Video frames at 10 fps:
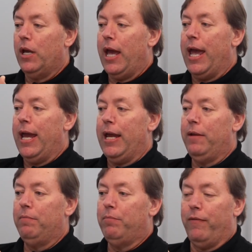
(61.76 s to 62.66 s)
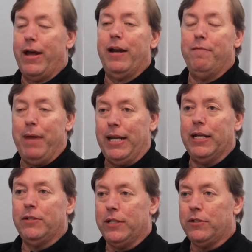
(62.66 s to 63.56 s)
A preventative
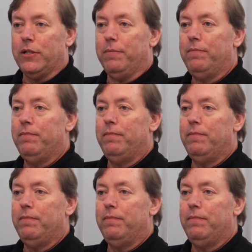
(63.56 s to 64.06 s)
maintenance system.